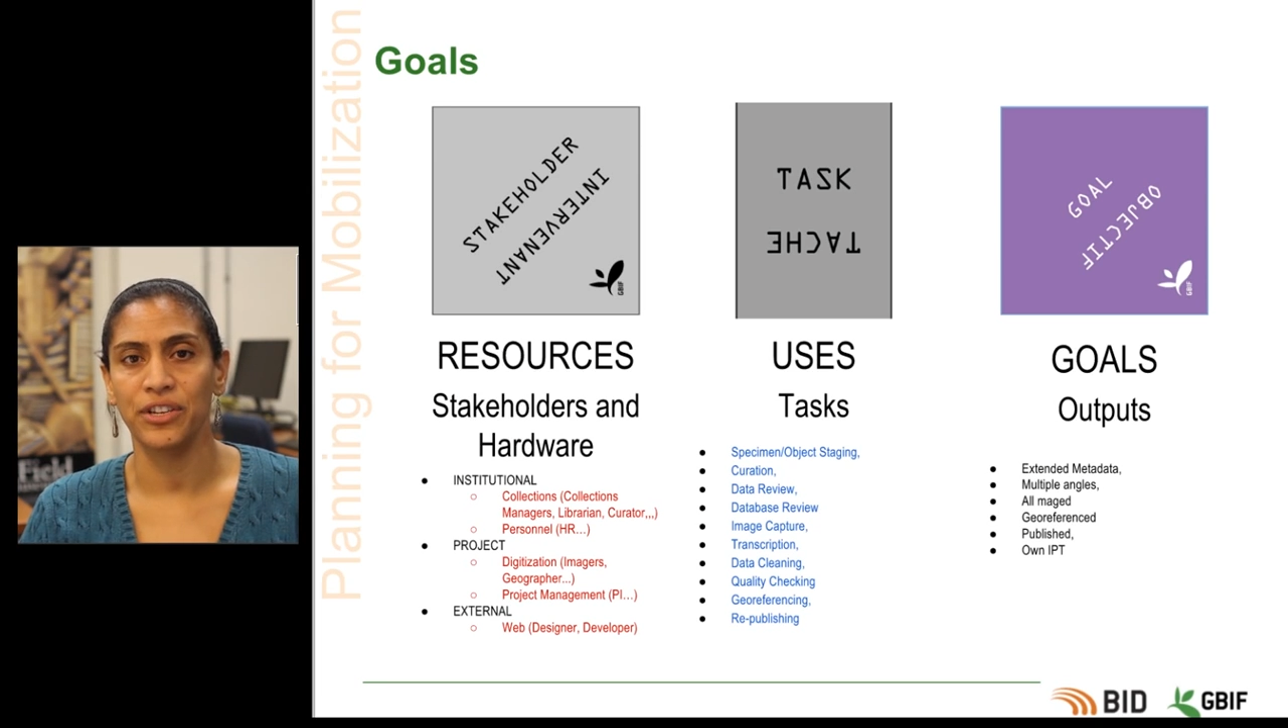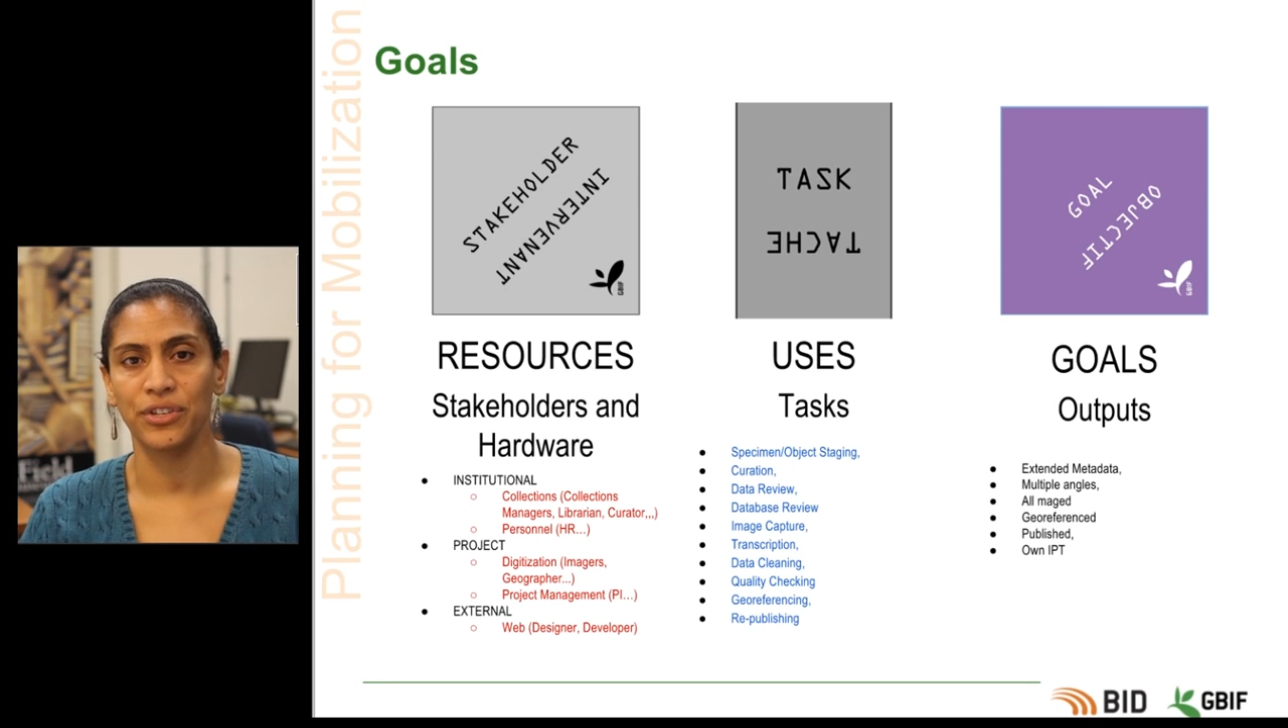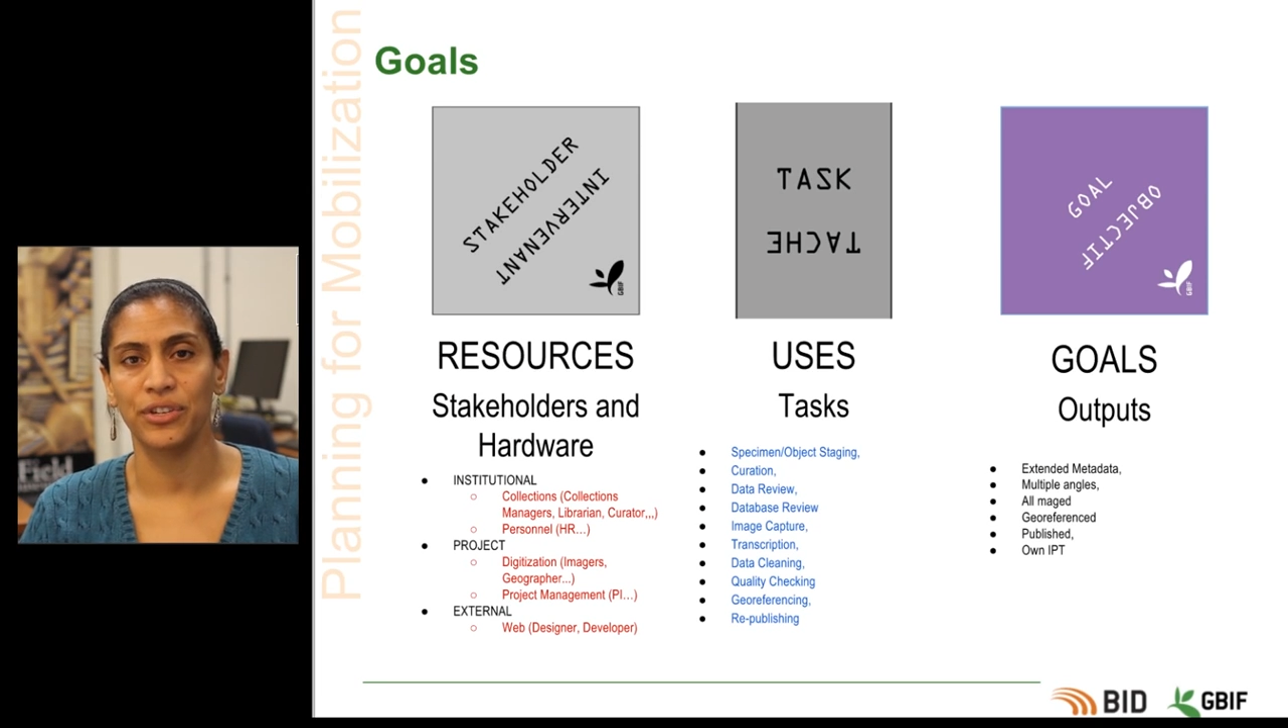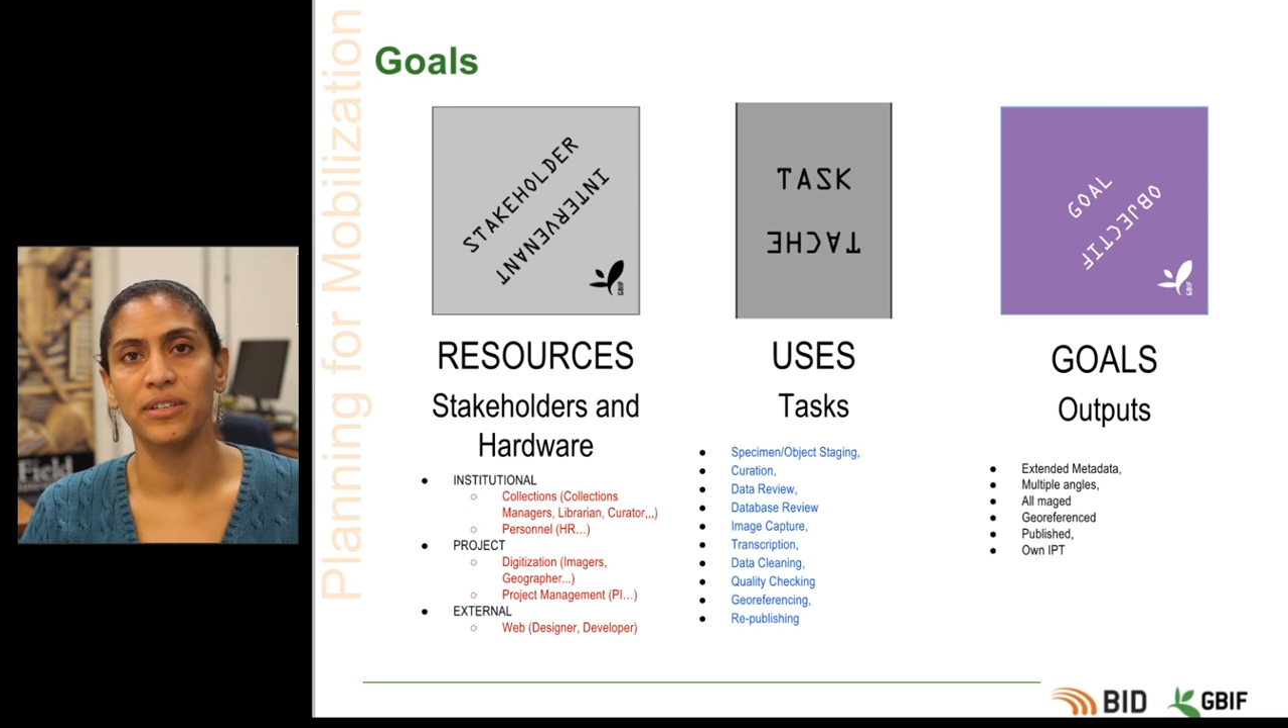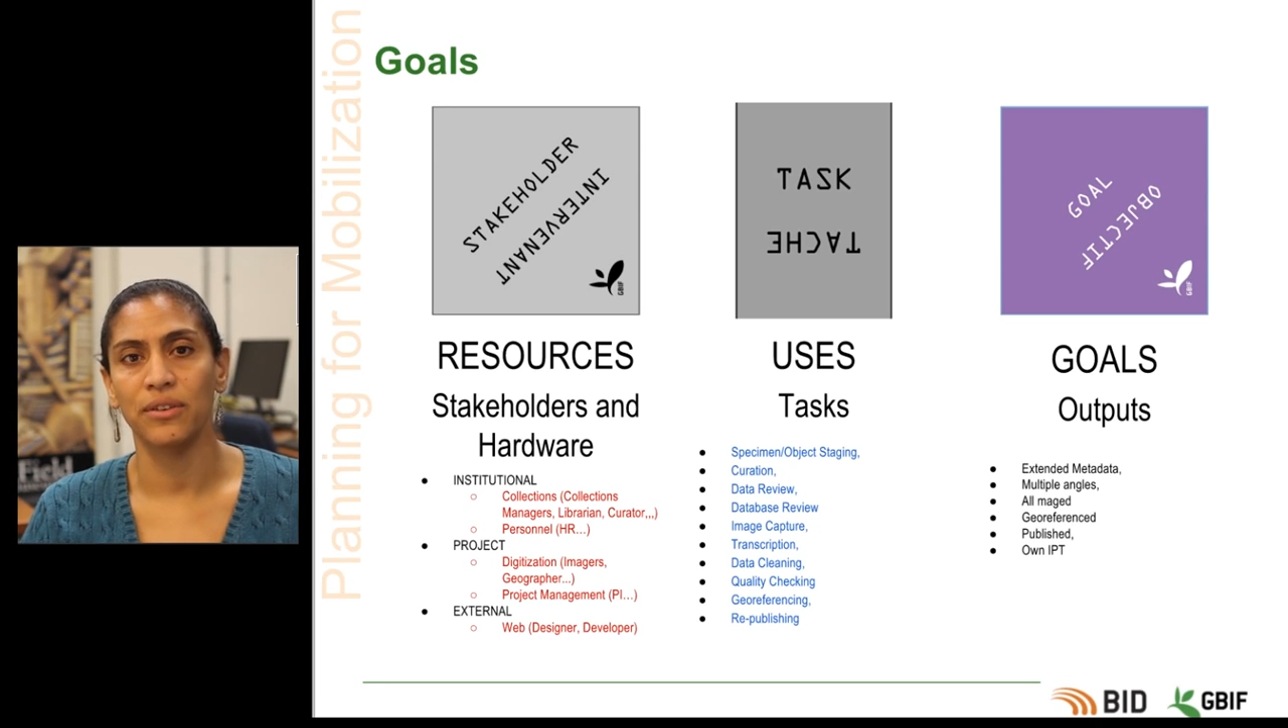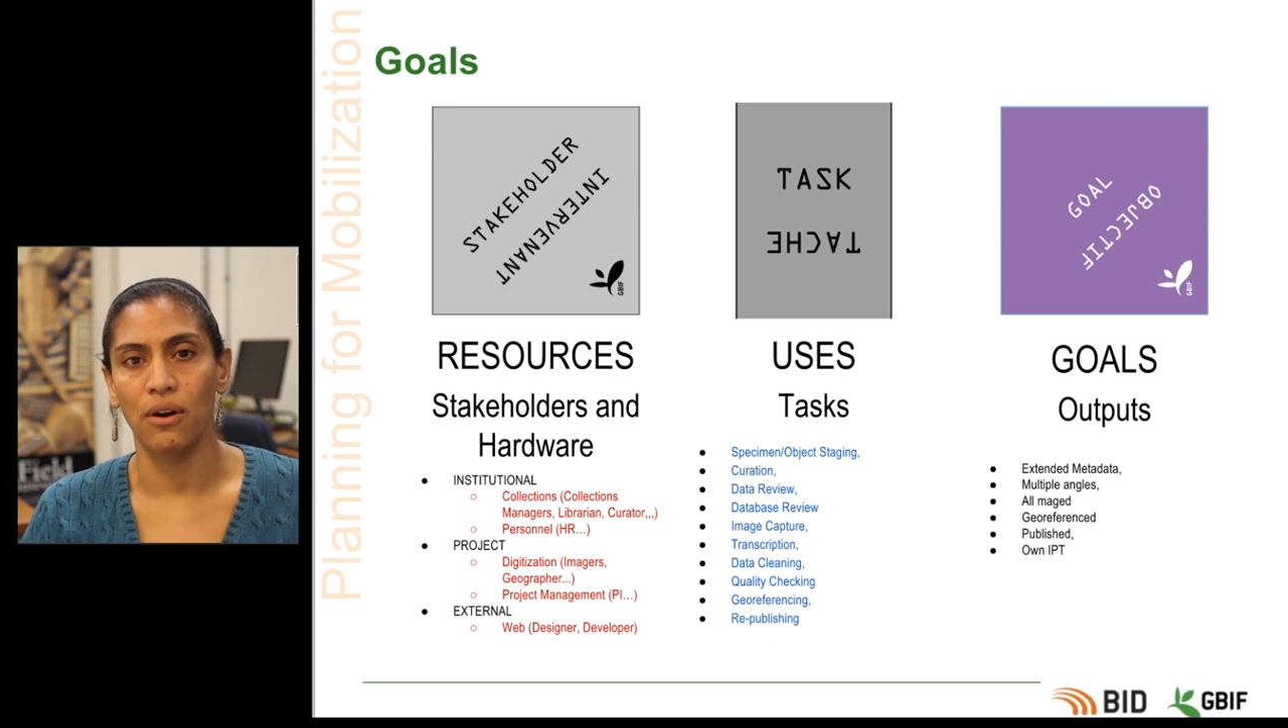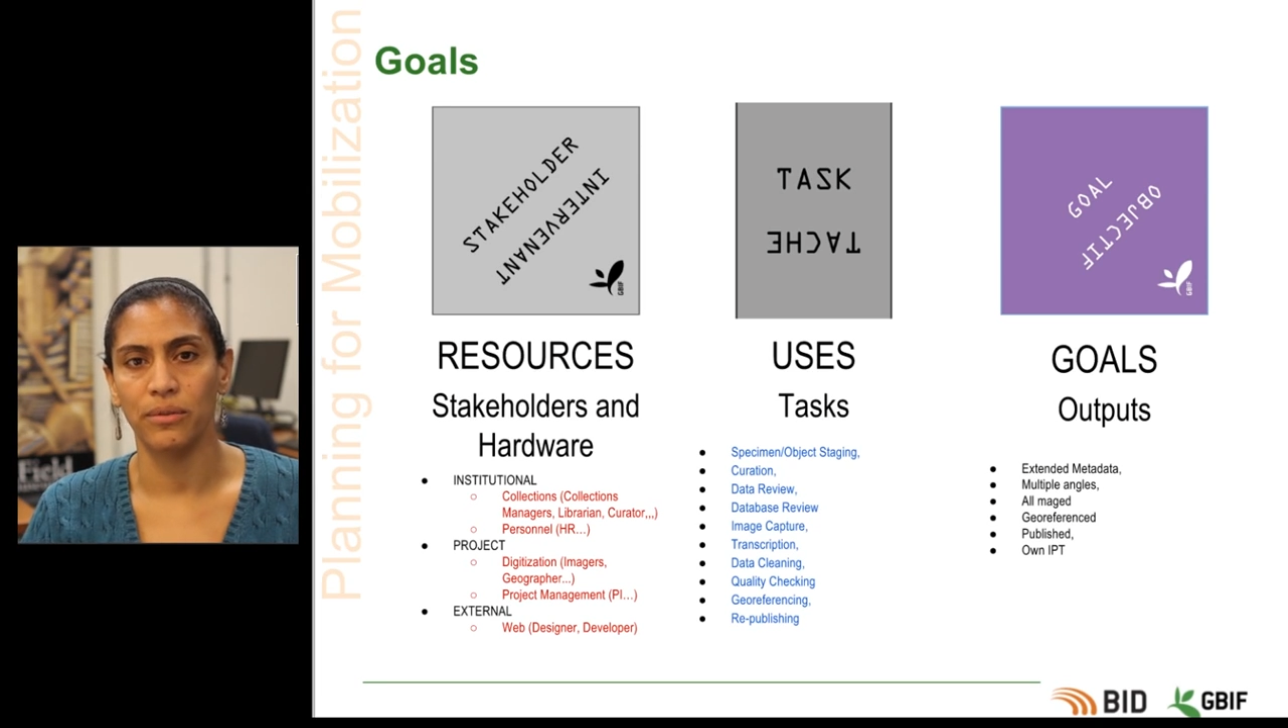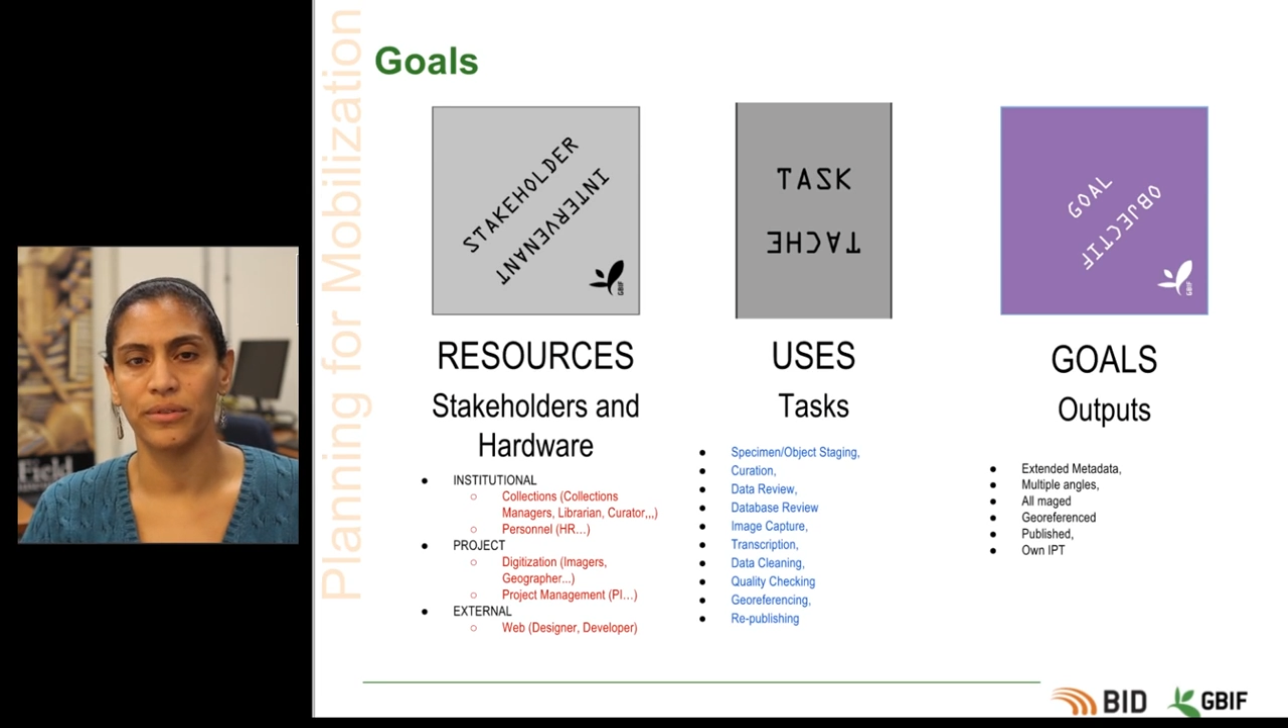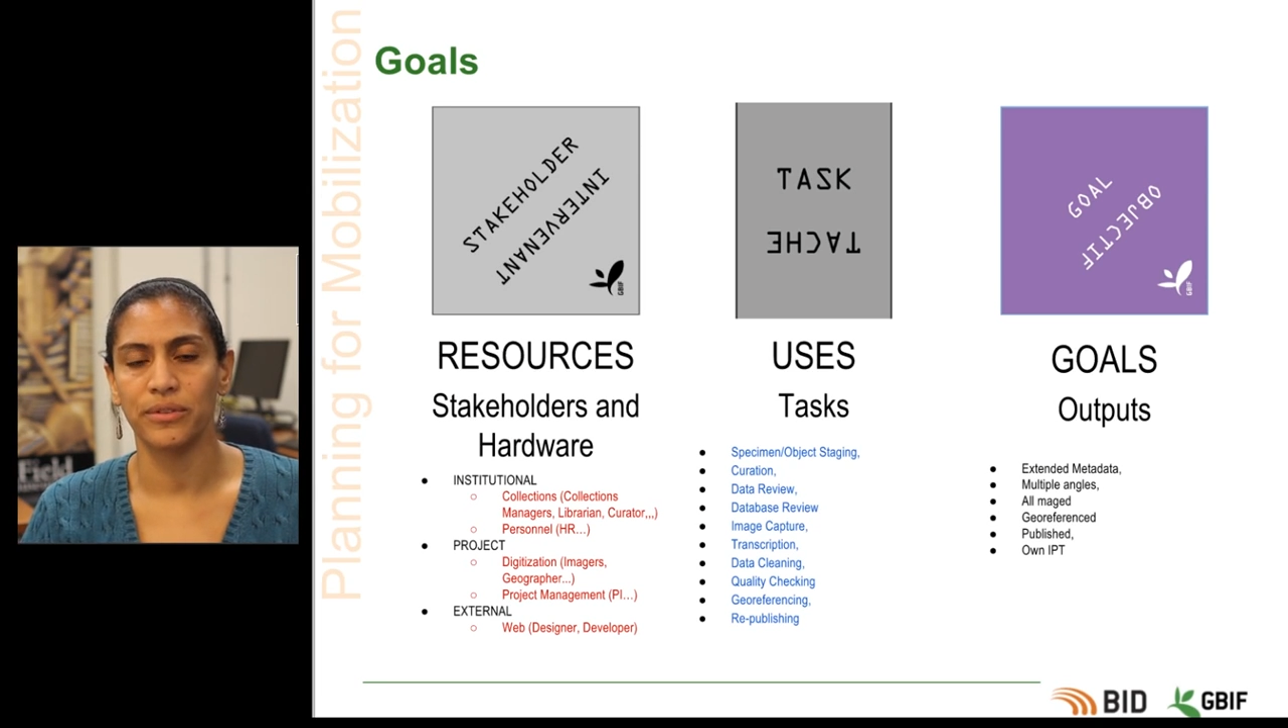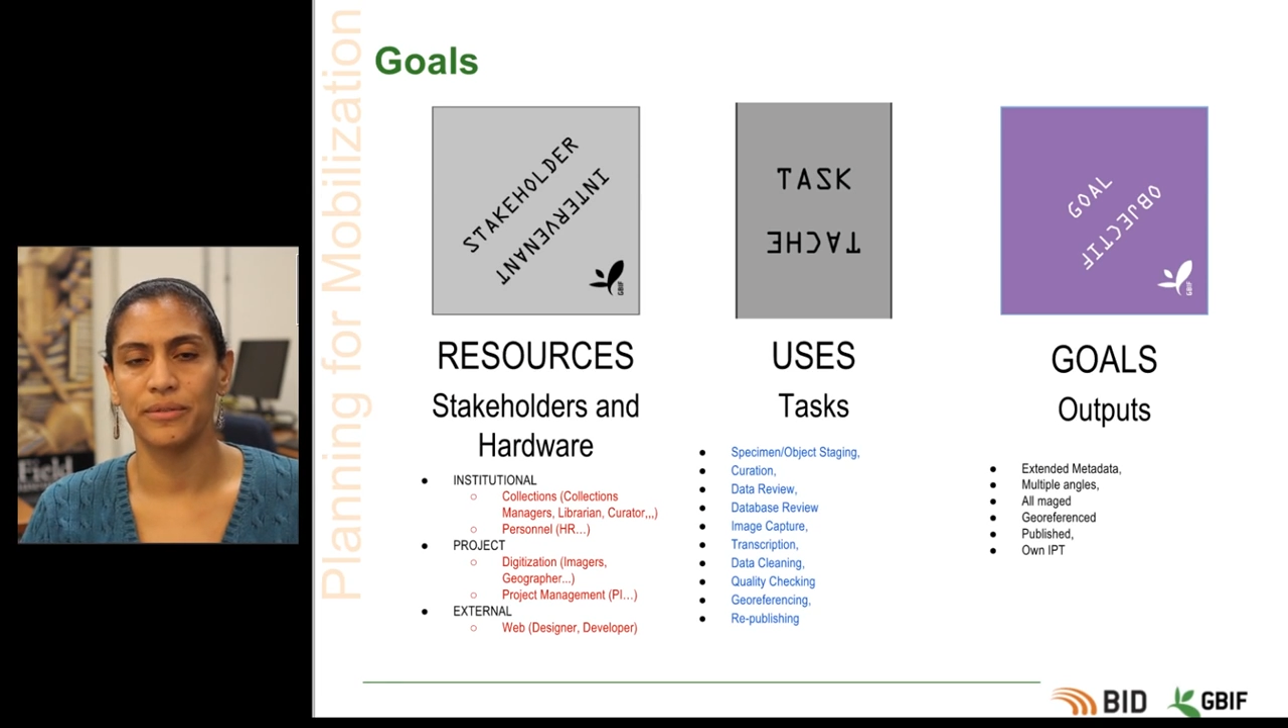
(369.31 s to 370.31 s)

is goals.